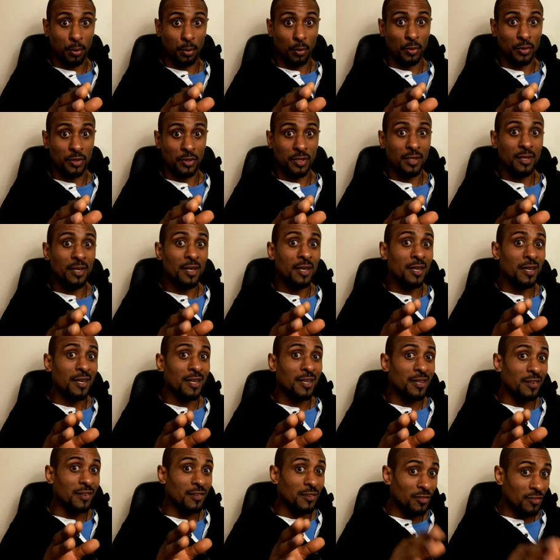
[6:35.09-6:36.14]
important
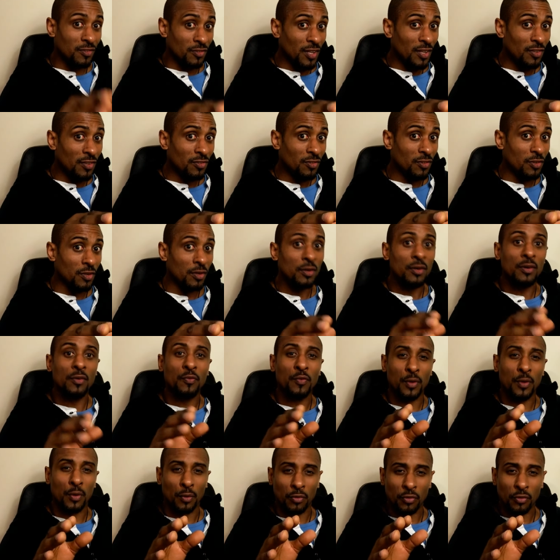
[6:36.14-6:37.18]
and
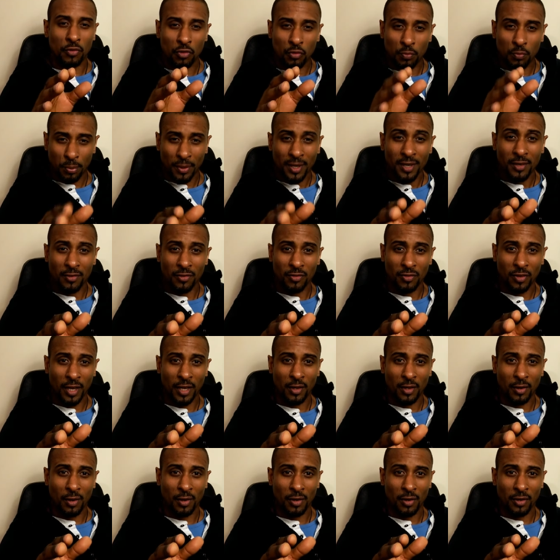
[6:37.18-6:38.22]
consistent for your sprint
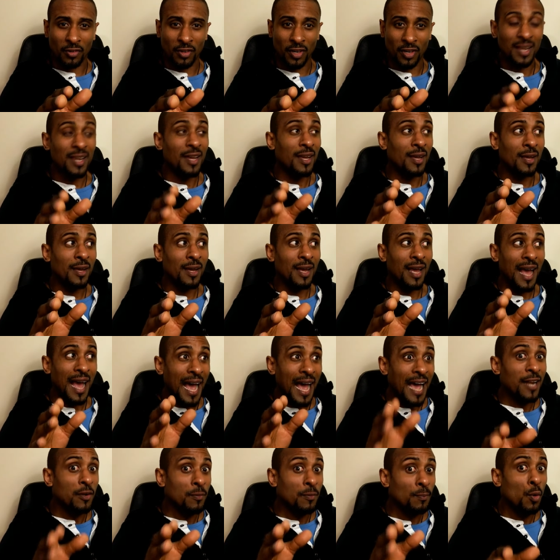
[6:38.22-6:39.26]
psychology
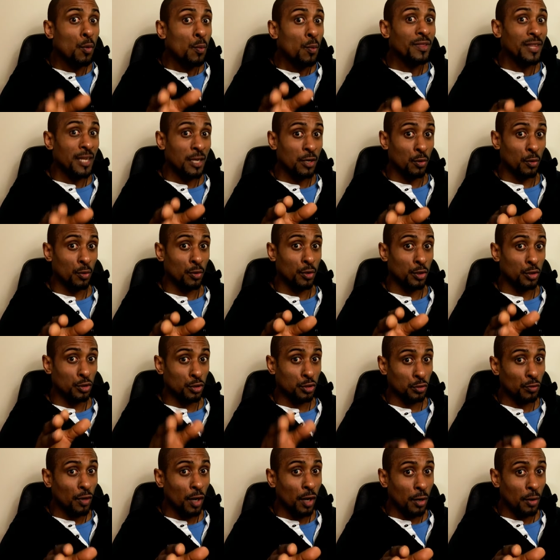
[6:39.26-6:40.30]
and more within your
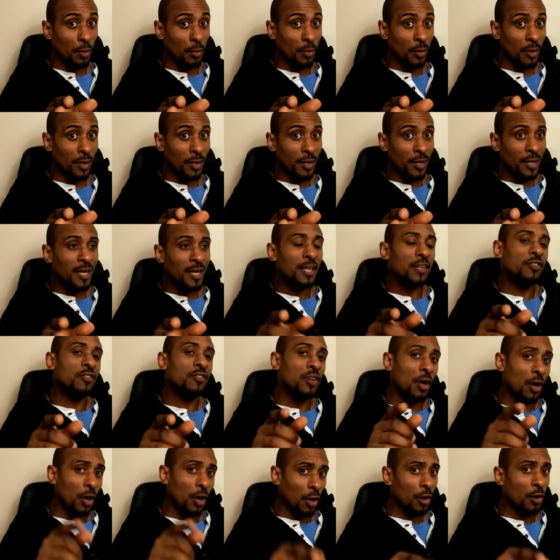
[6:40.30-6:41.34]
control is
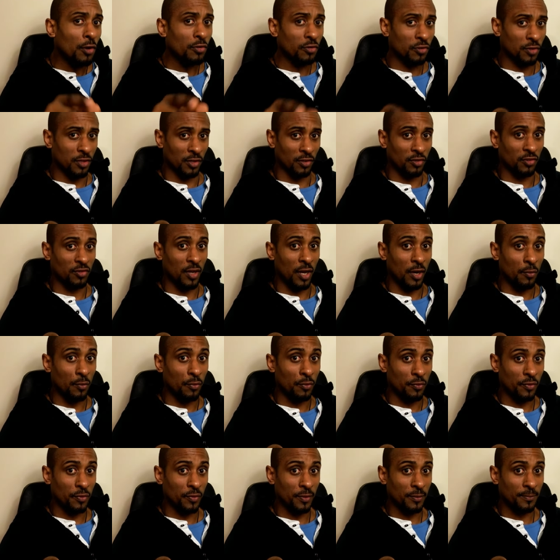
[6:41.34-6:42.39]
to ask
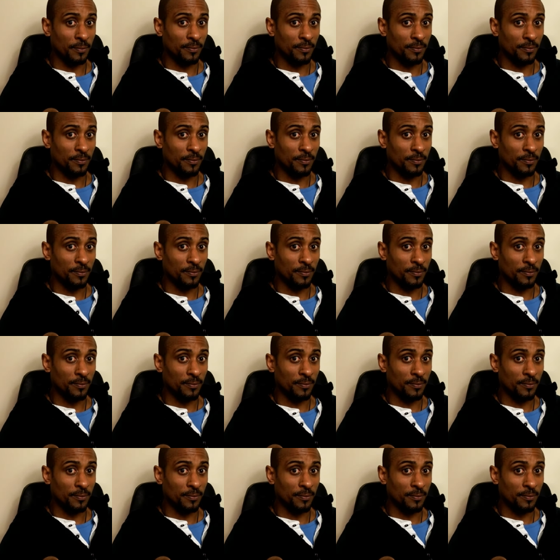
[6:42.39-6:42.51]
yourself,